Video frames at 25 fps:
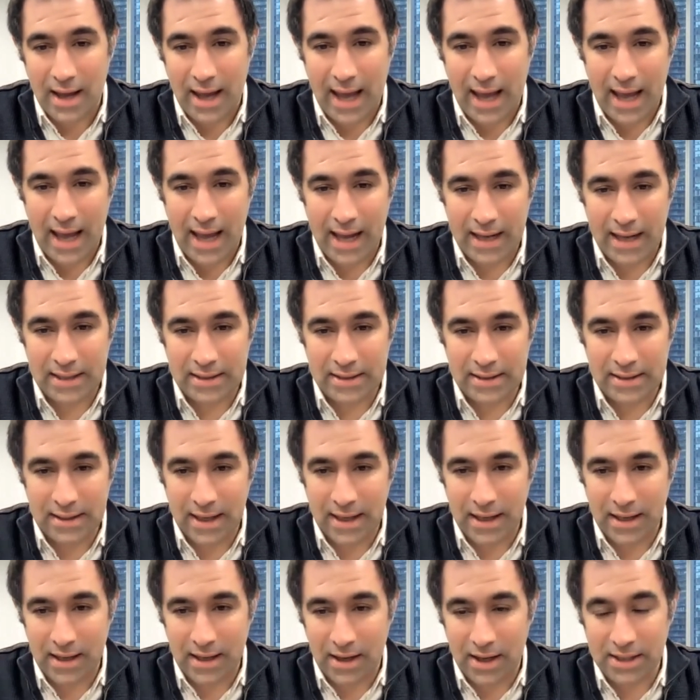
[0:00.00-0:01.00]
And
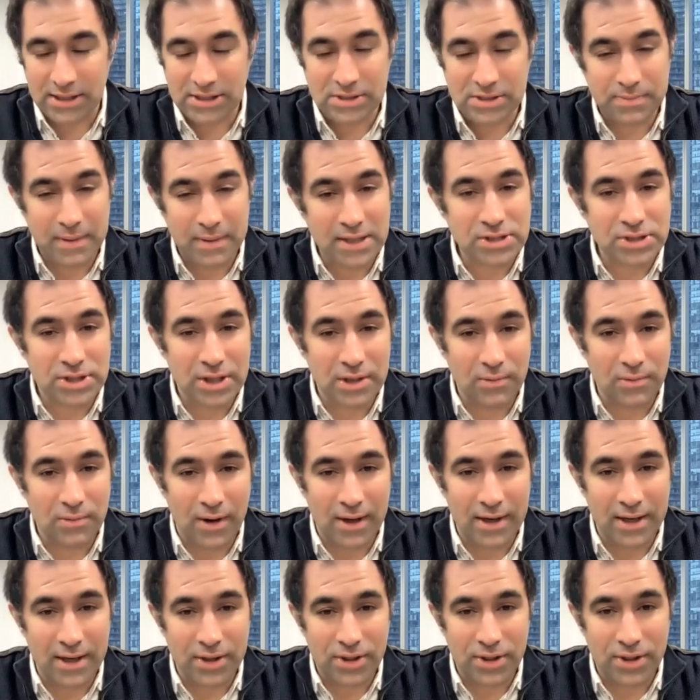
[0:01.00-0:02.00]
I especially
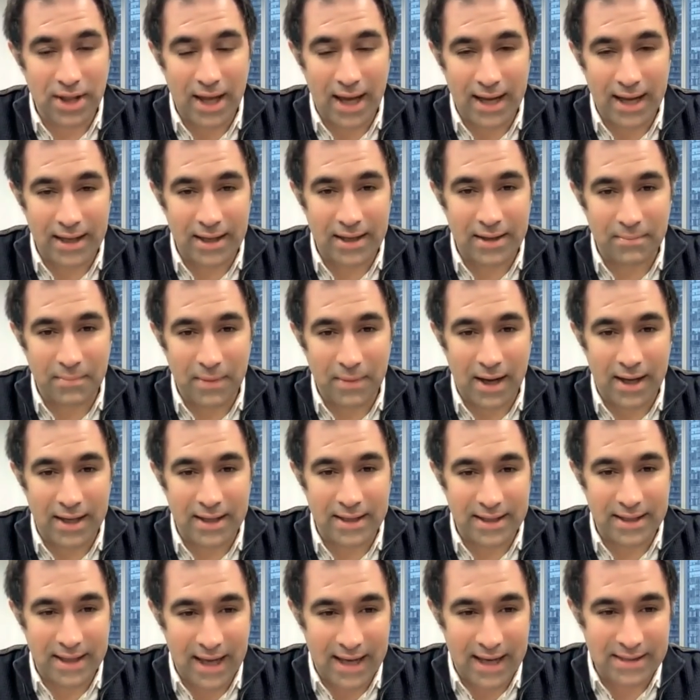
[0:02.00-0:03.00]
want to thank my
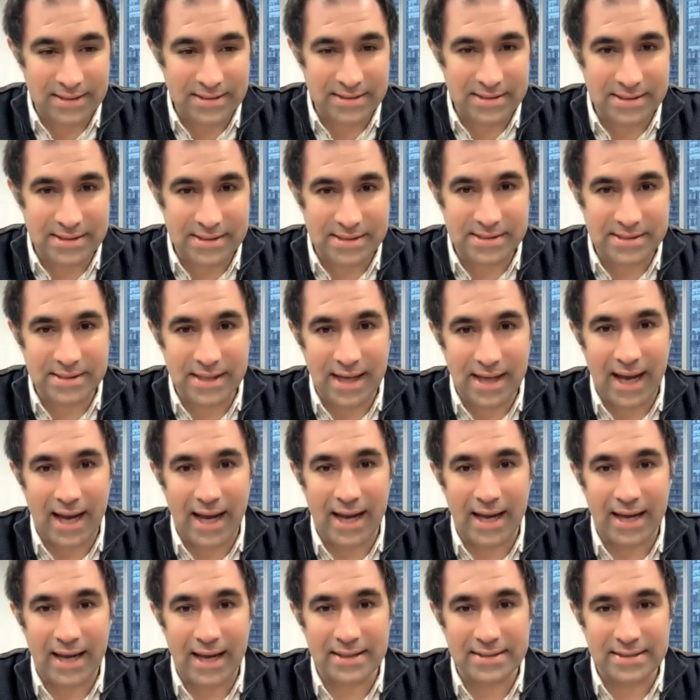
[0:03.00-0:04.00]
guests,
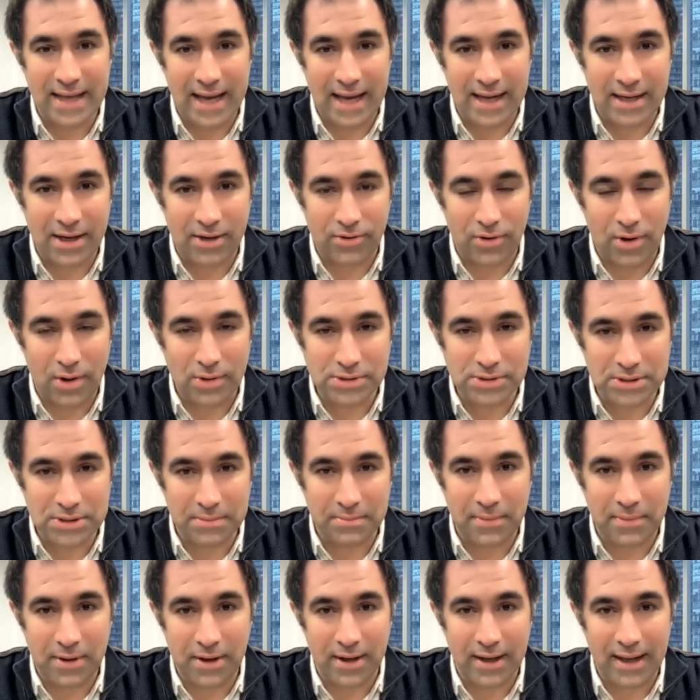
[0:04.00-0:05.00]
Dana
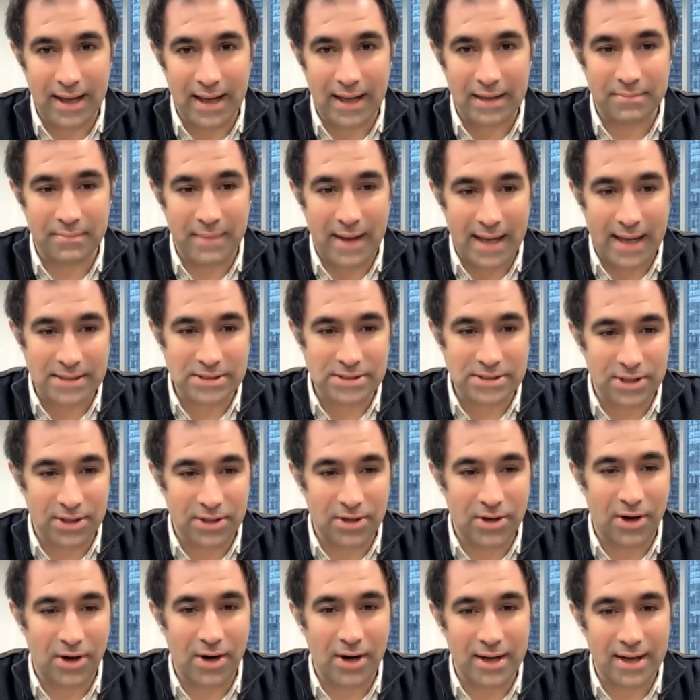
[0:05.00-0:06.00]
Rosenberg at
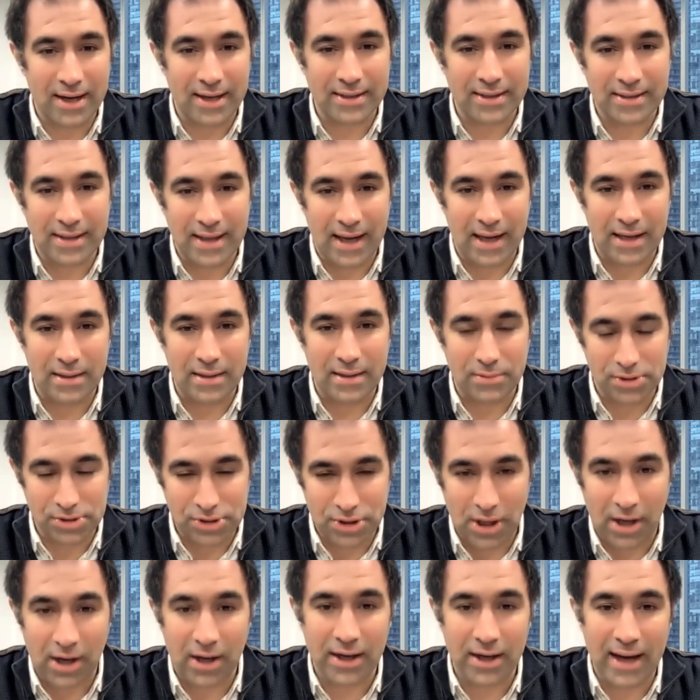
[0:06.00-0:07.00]
Mastercard and Katie
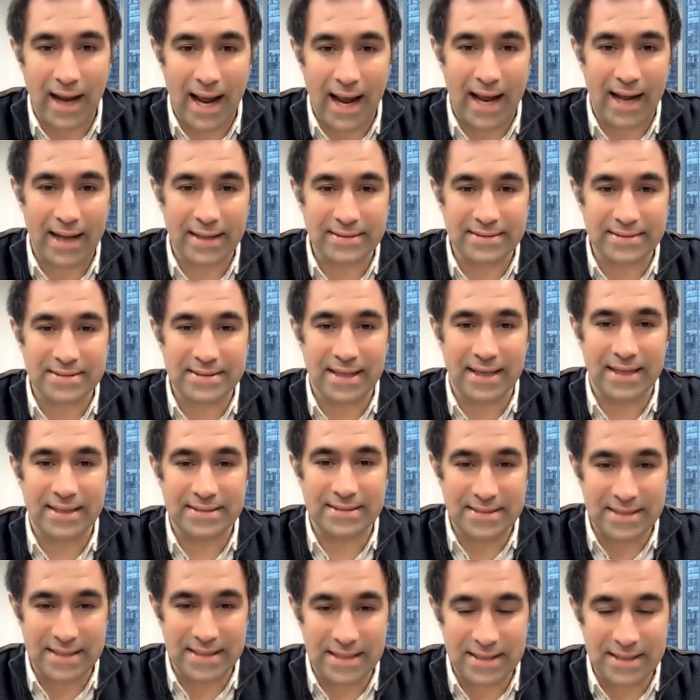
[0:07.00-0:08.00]
Boschardt at
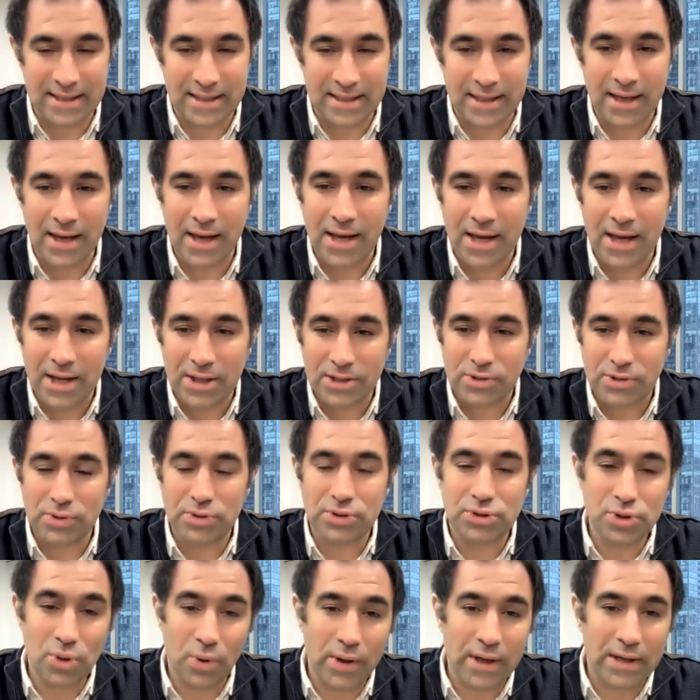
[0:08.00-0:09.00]
TD, to
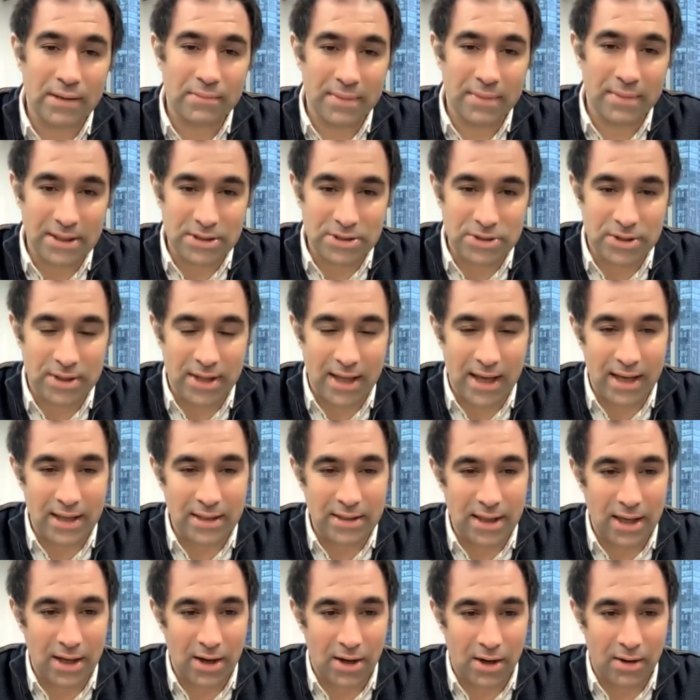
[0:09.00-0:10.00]
join me today.
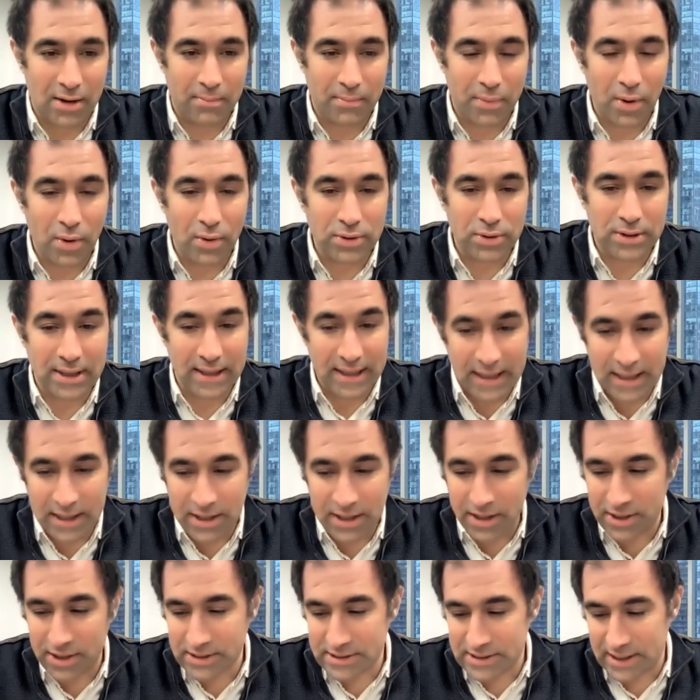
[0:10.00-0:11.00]
They are both
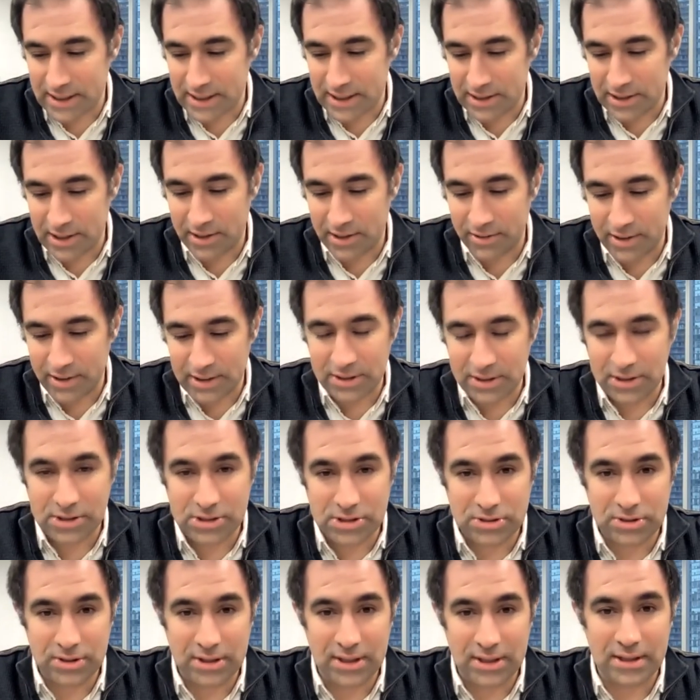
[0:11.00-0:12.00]
leaders in their
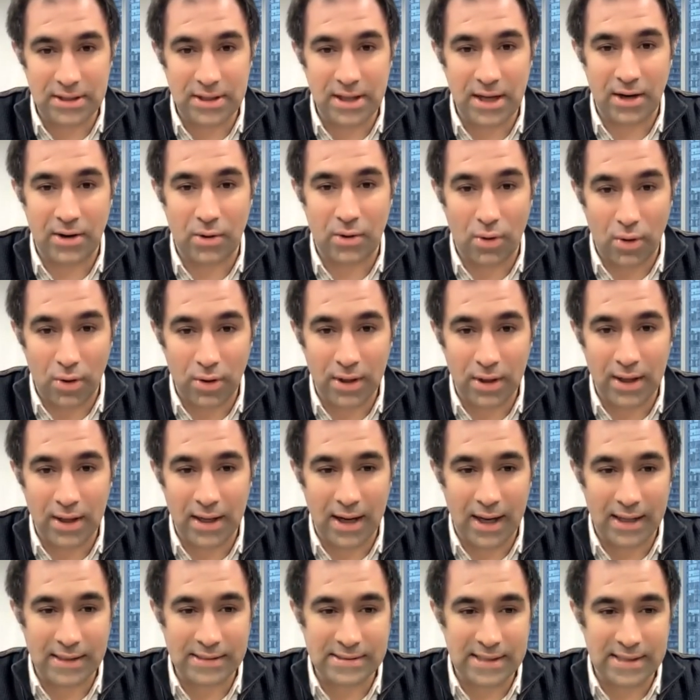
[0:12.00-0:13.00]
industry. Their
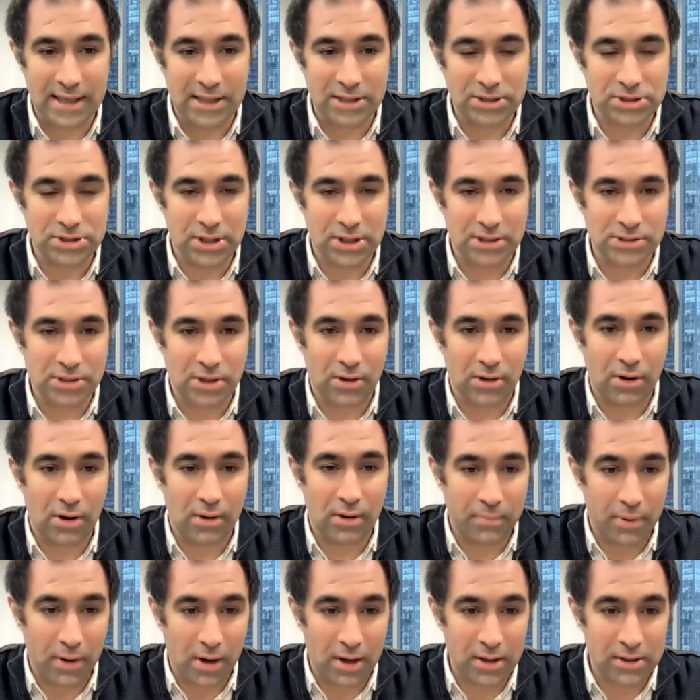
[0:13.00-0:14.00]
organizations are our
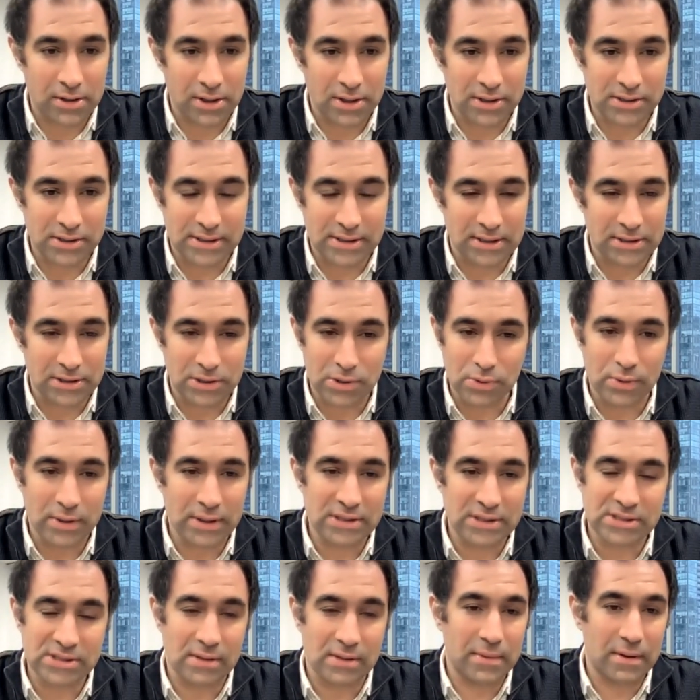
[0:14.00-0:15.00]
partners and
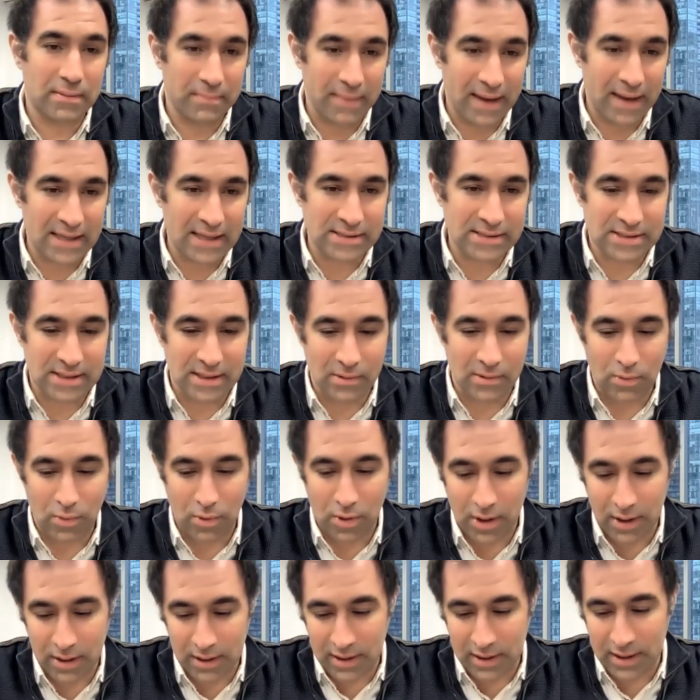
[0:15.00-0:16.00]
doing some amazing
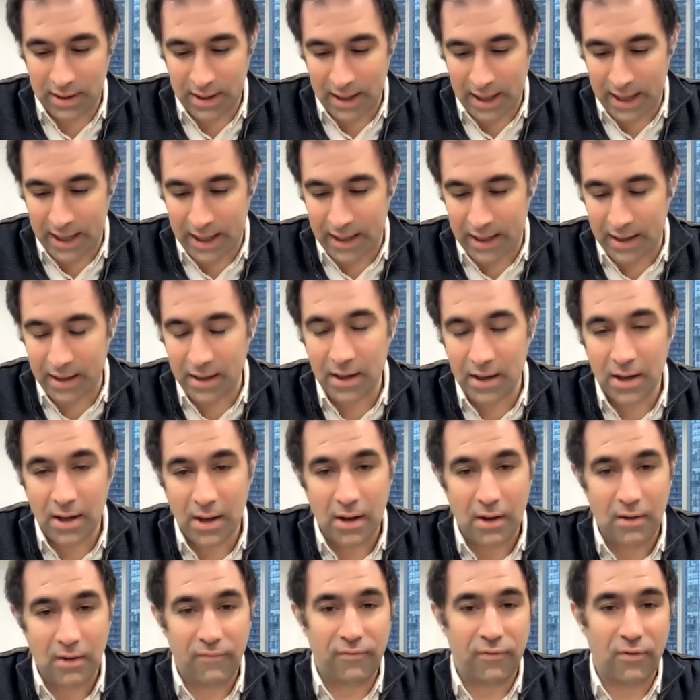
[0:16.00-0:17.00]
work
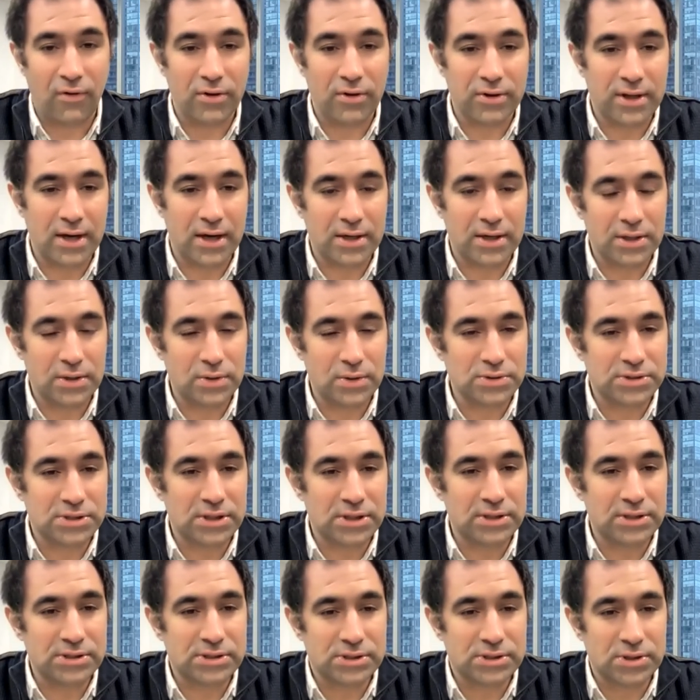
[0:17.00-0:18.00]
for their
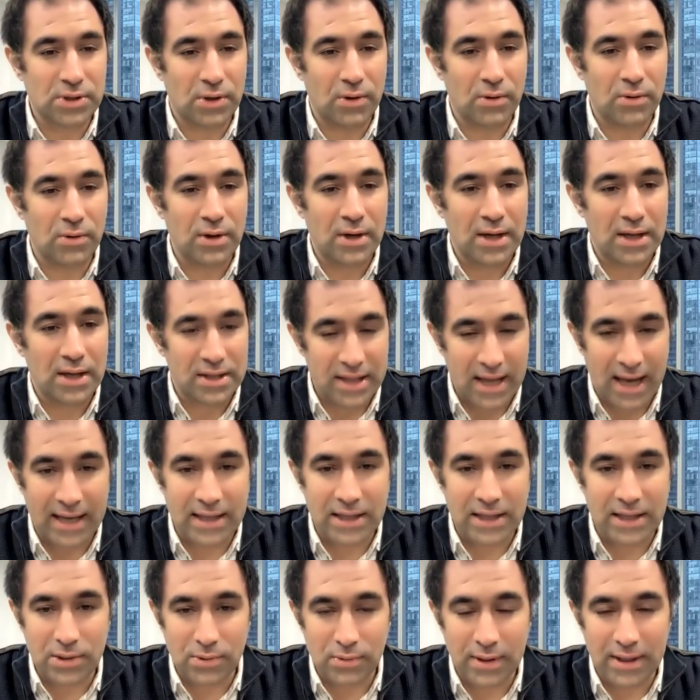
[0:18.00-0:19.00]
users. So
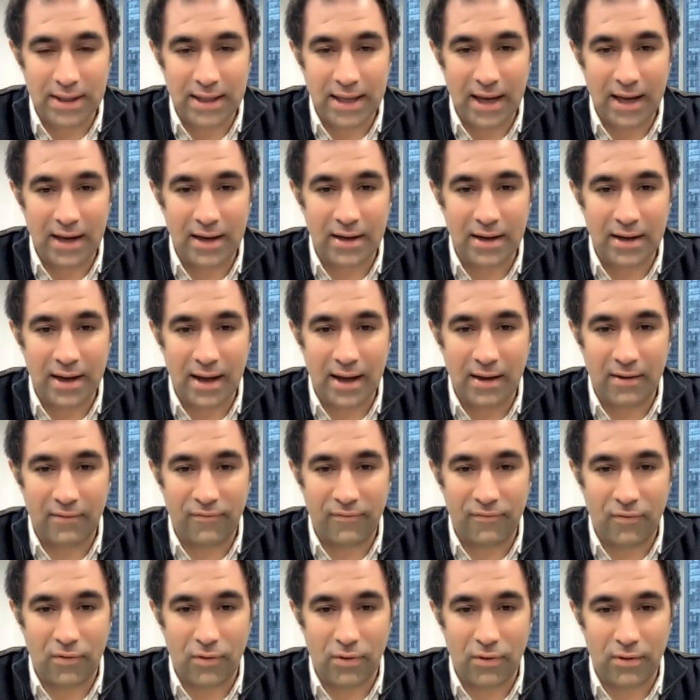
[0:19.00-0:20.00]
thank you again
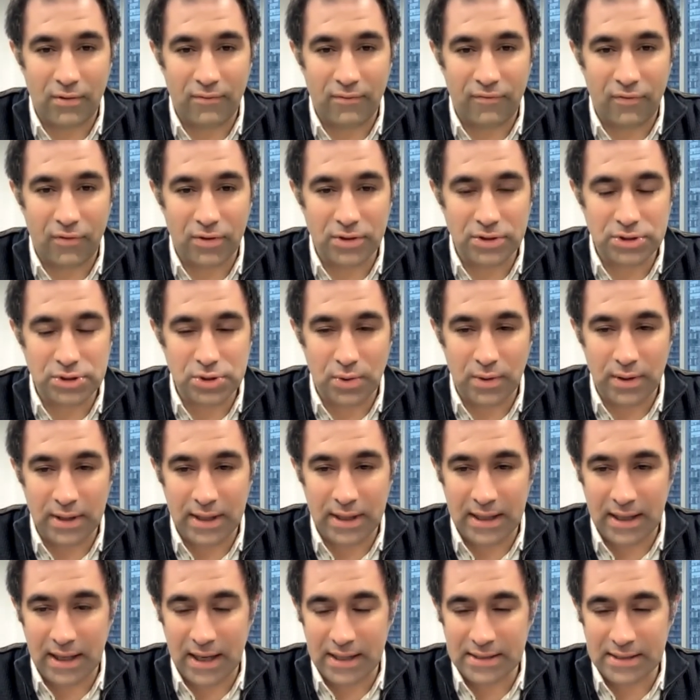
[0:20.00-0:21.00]
for
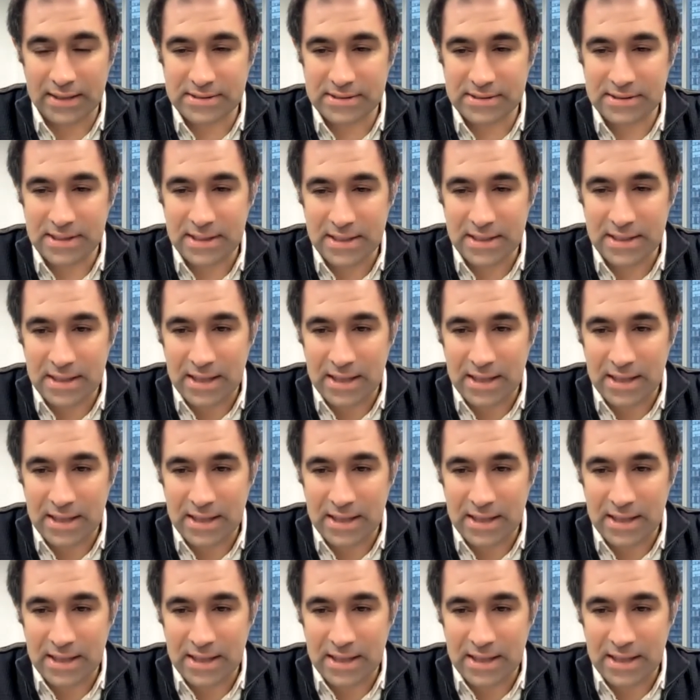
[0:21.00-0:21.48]
joining us.